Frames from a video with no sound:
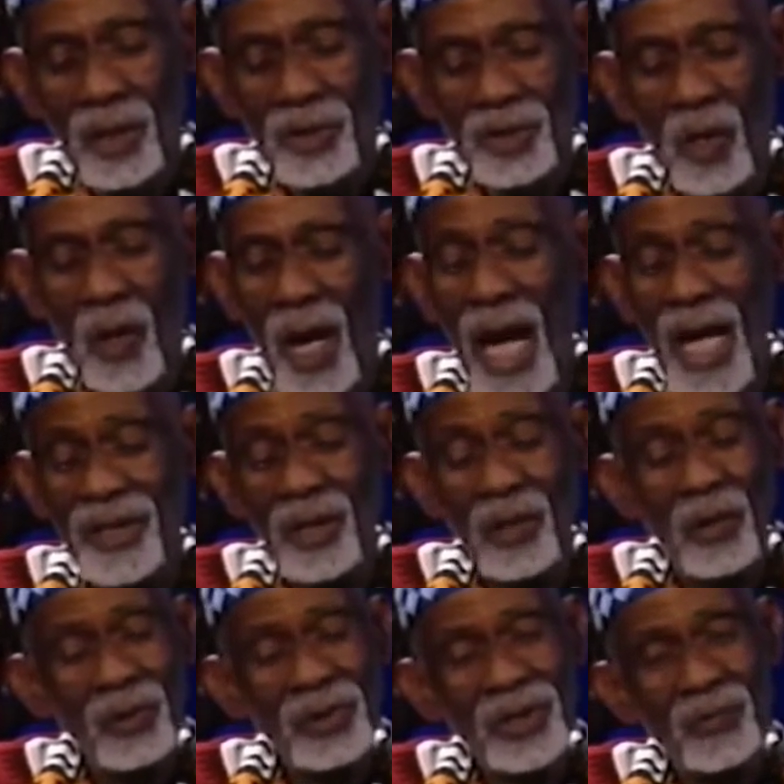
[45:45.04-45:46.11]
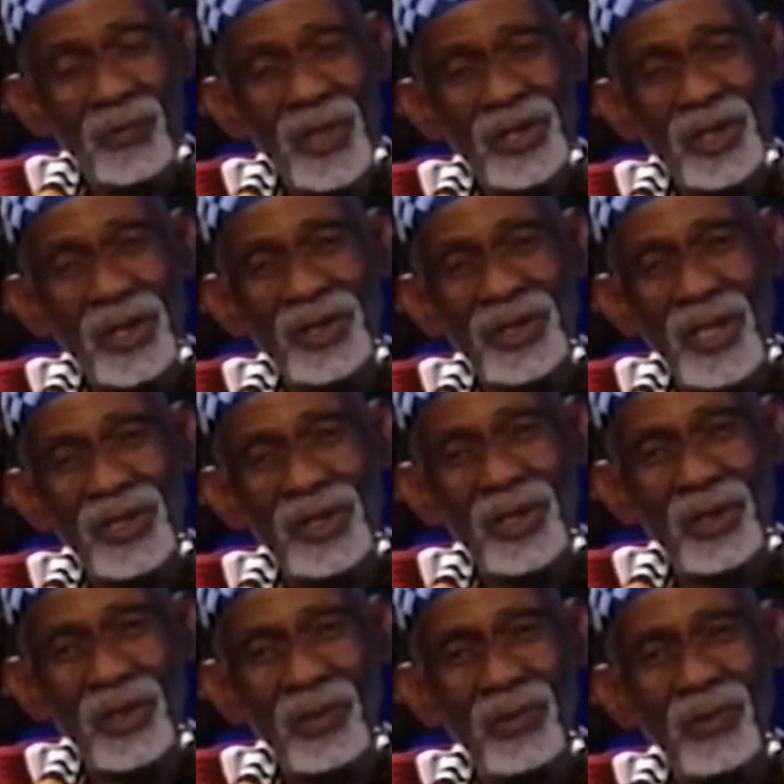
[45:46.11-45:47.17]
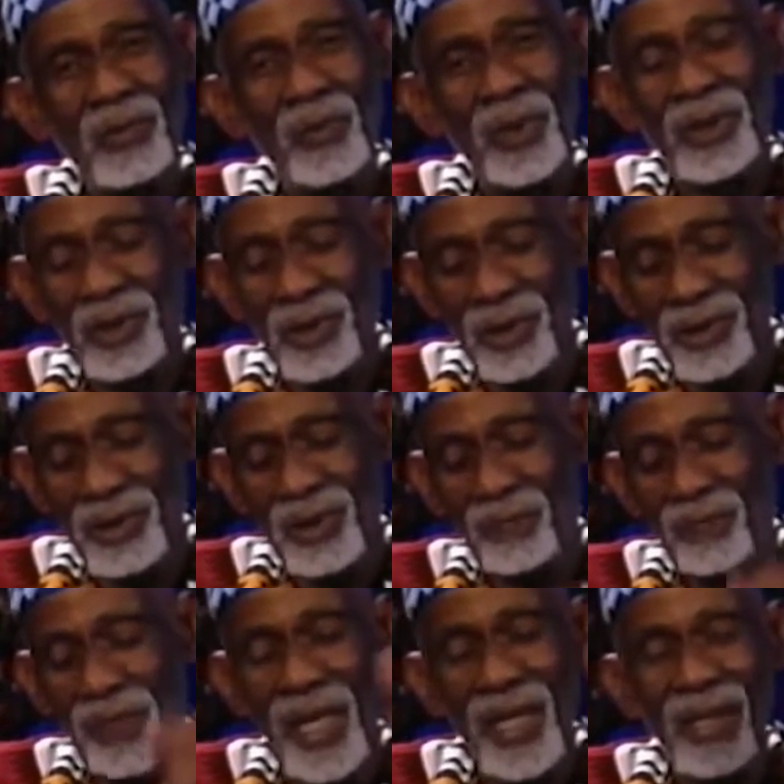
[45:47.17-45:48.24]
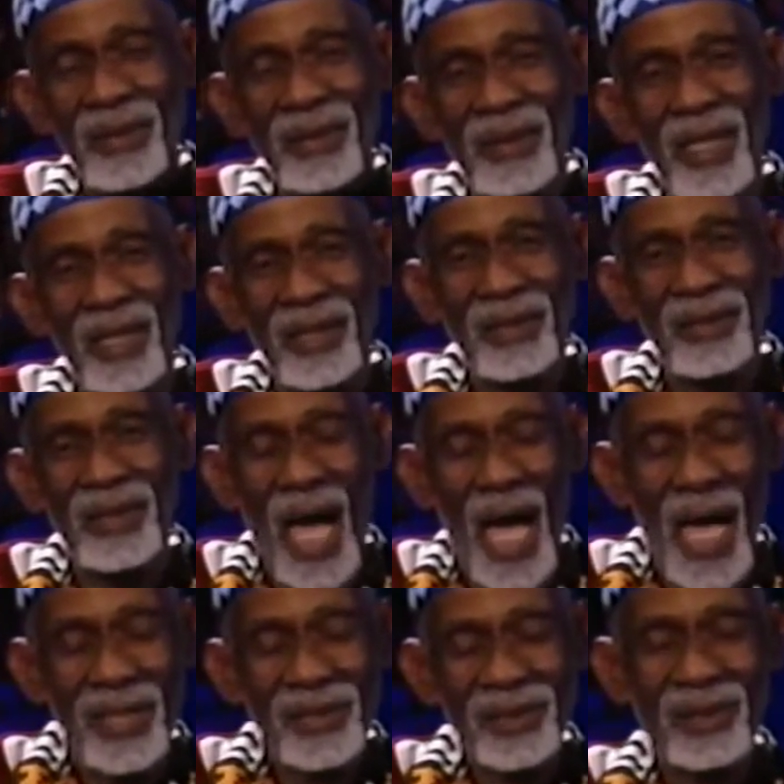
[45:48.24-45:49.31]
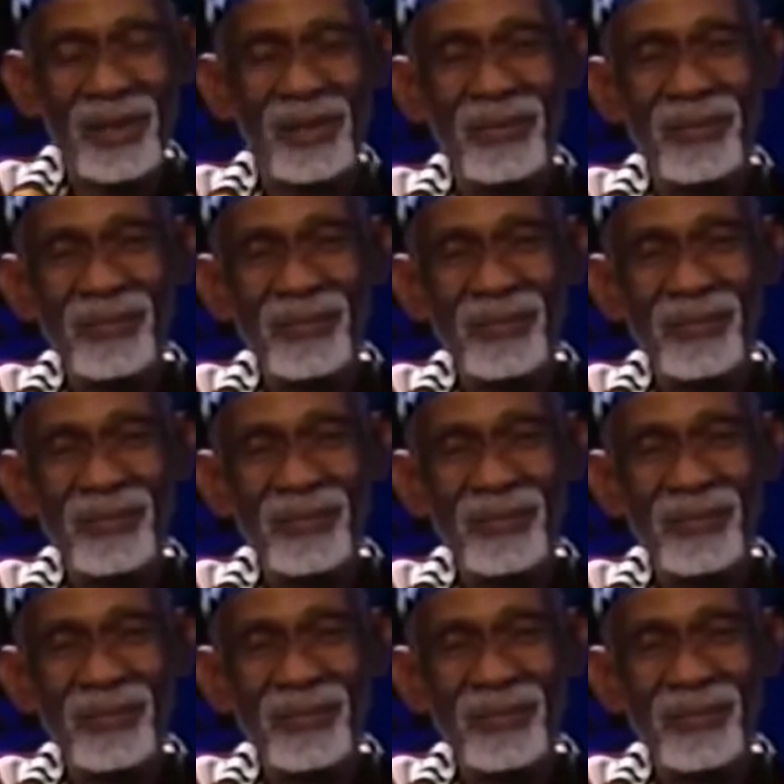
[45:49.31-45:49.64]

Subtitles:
So at the Usha Research Institute, we took the painstaking task